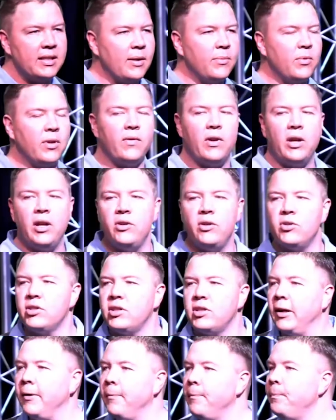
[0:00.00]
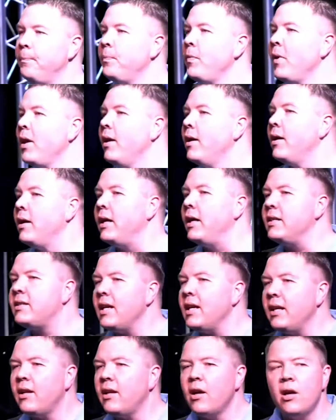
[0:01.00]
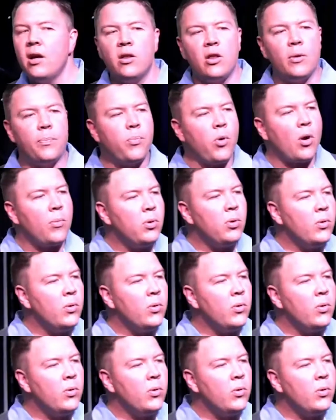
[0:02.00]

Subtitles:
said something very interesting. He said, the